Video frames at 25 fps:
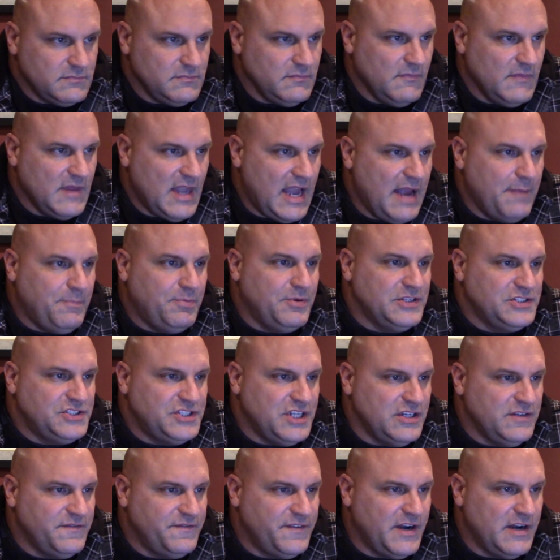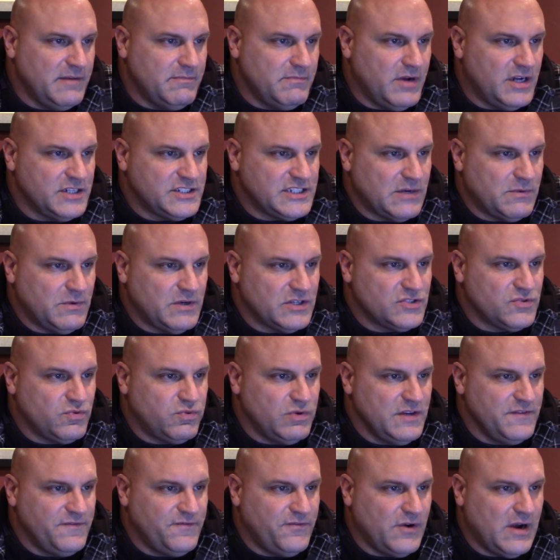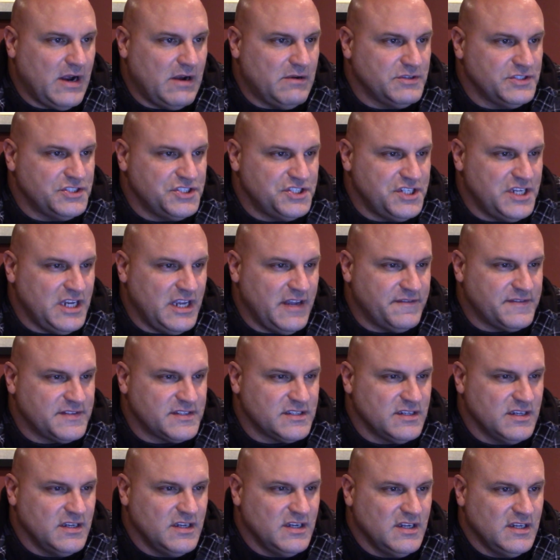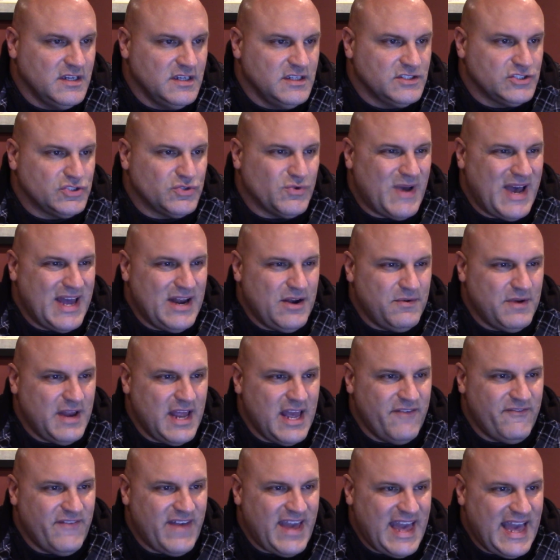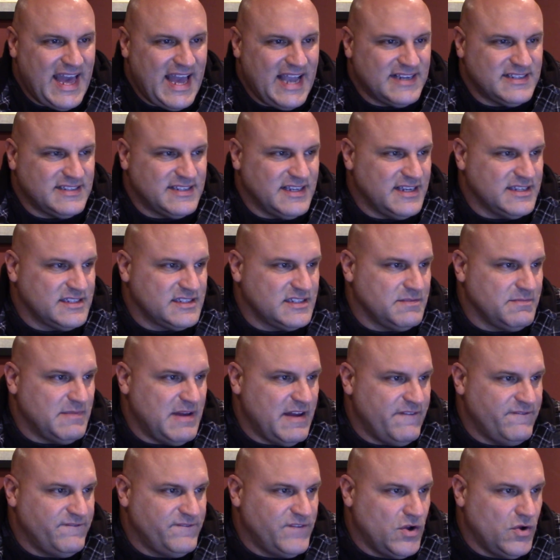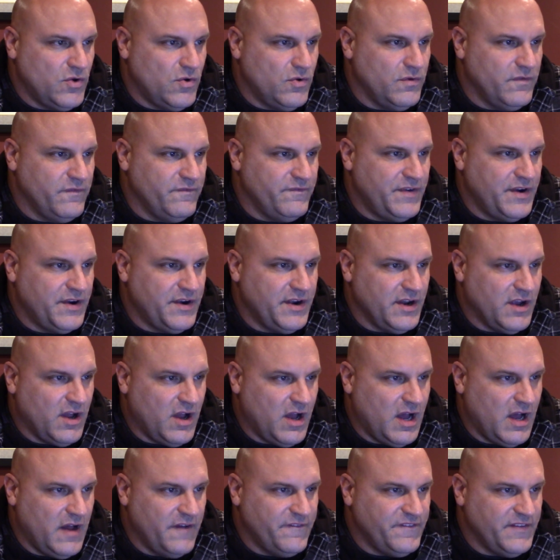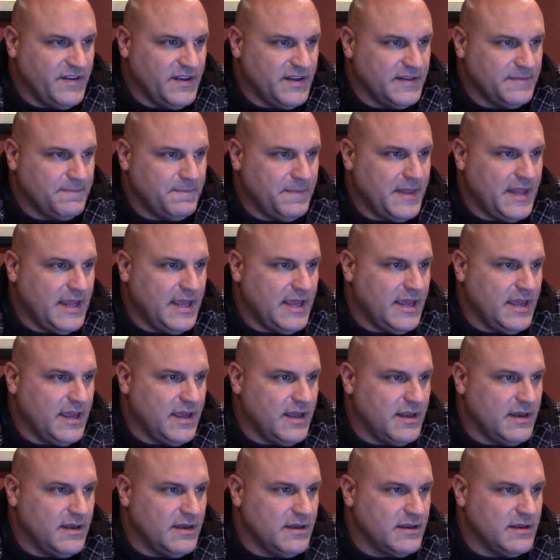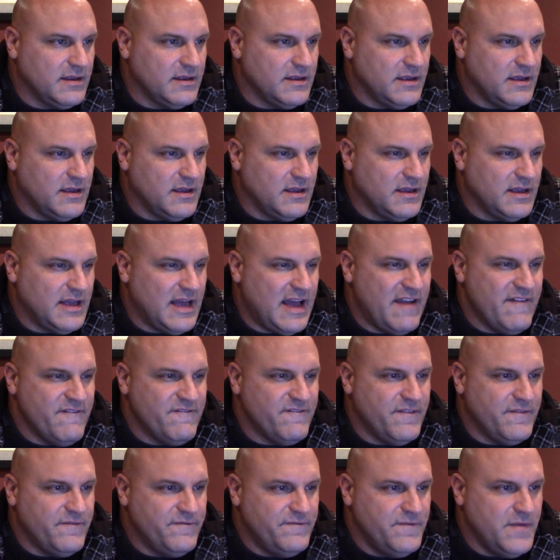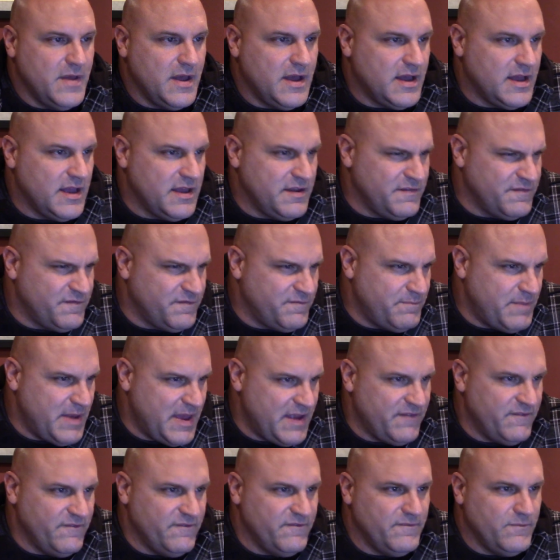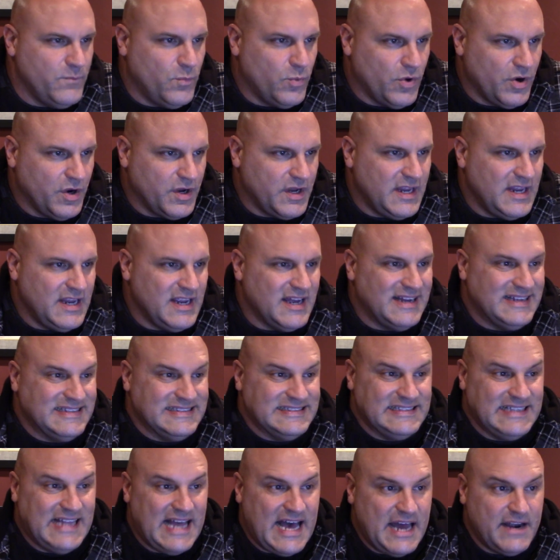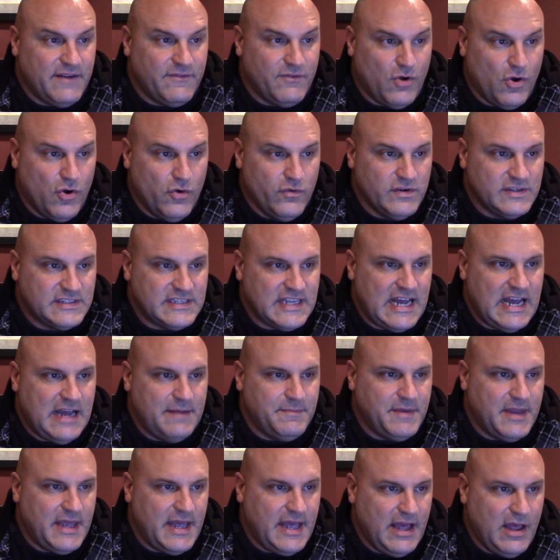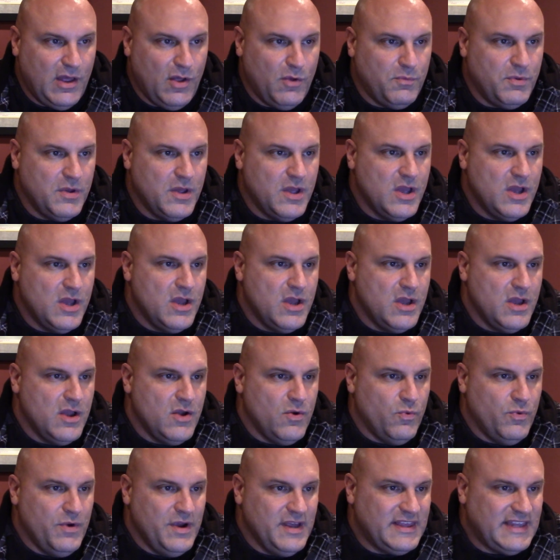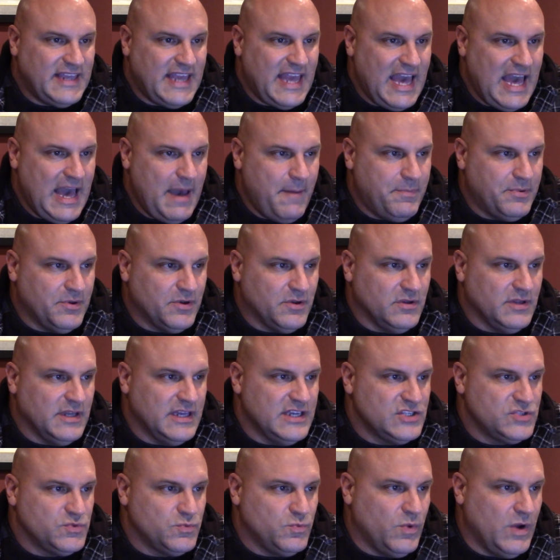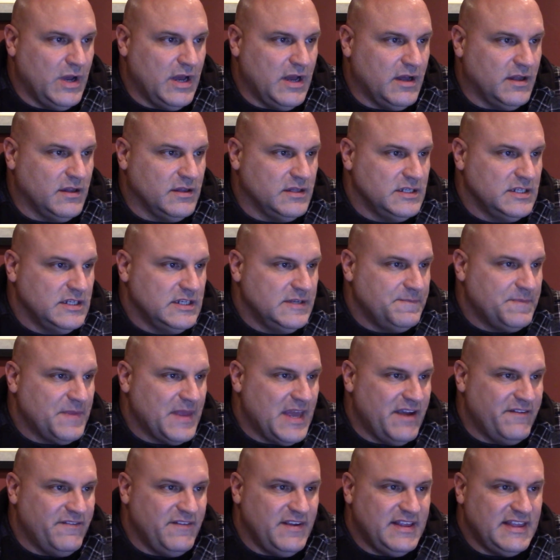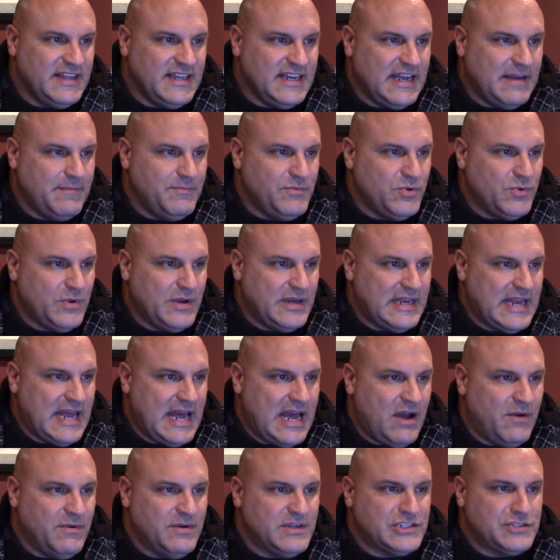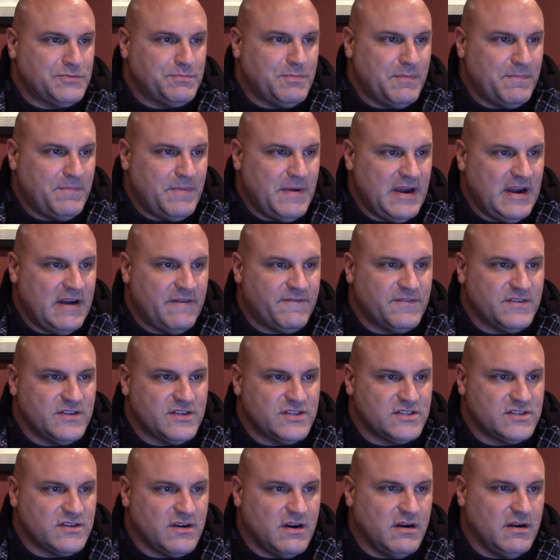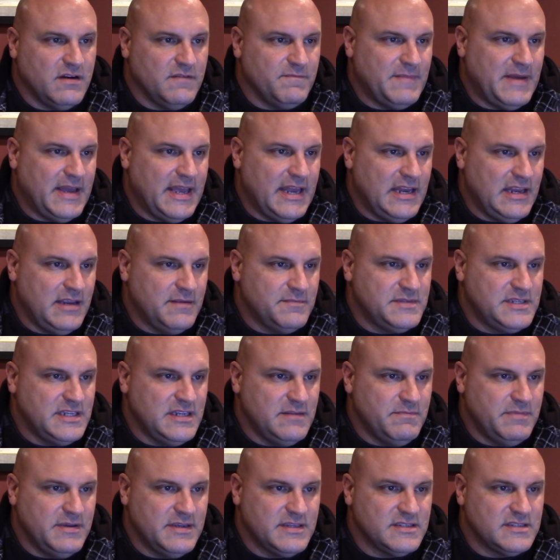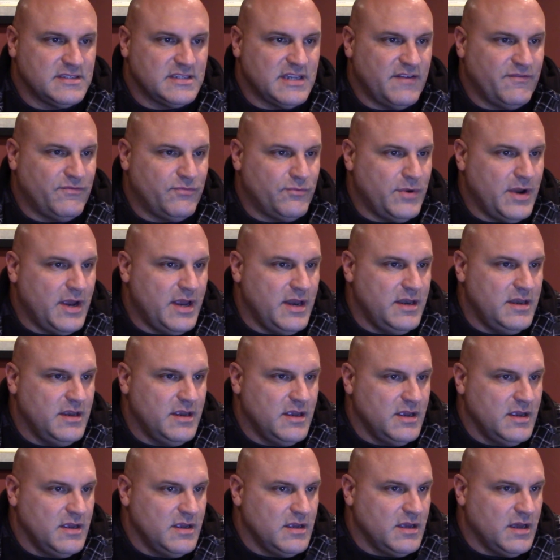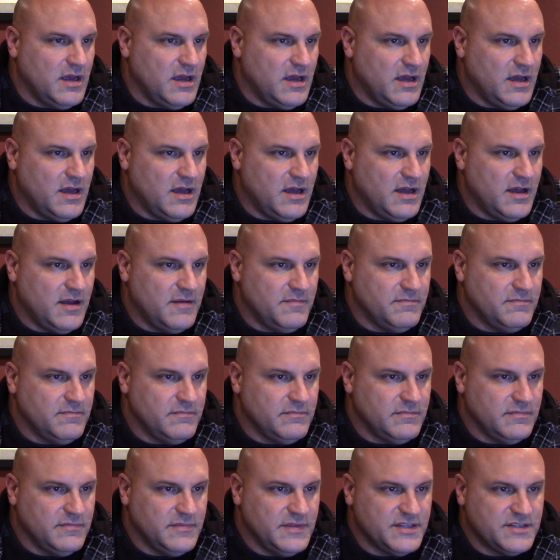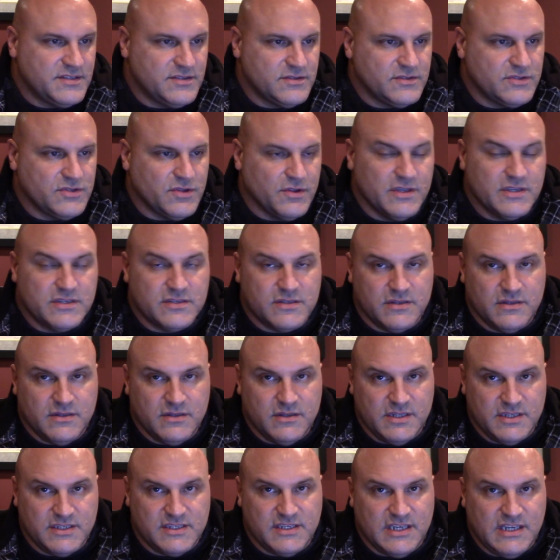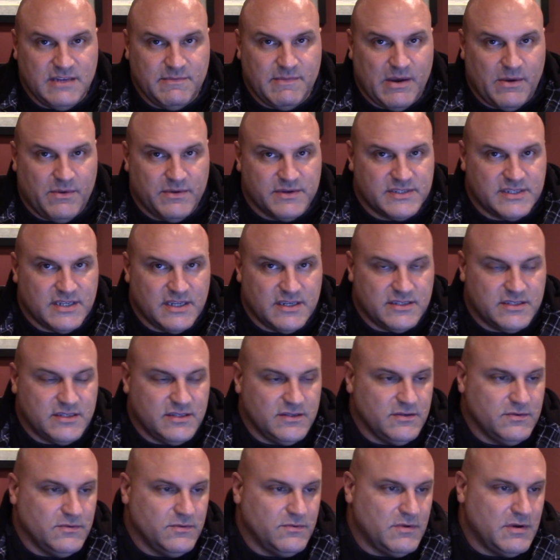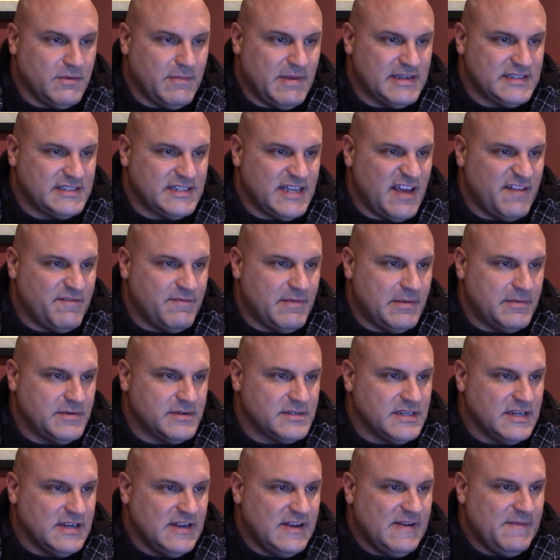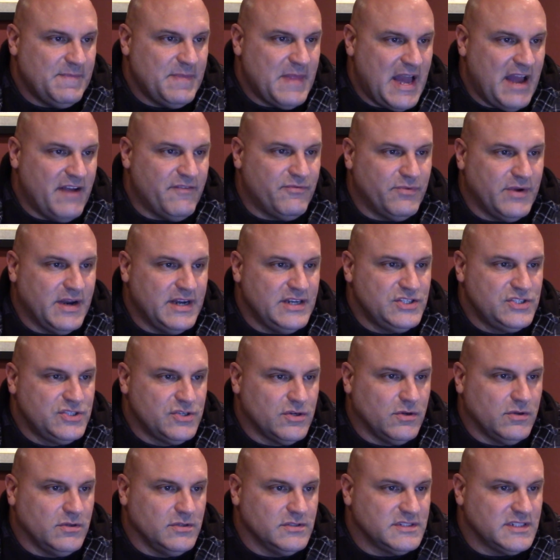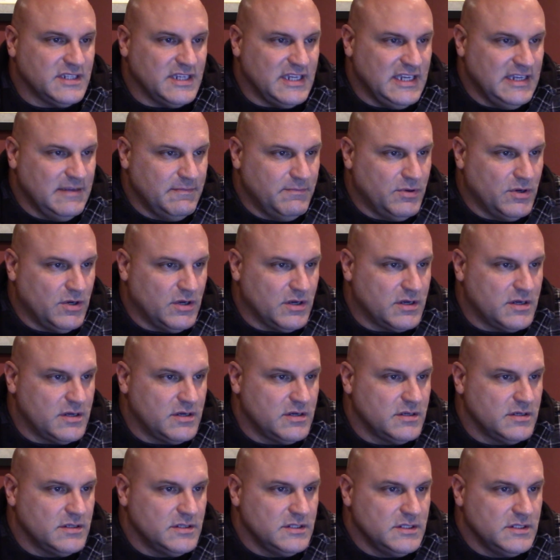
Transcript: I appreciate you very much. I work 24-hour shifts, so I don't have access to my phone very often, and I've been working a lot of overtime to help with capital as well. Everything I'm doing now is to prepare for the start of my NEMT business. I've read this email was sent to one of my staff members. I've read Joel's ebook.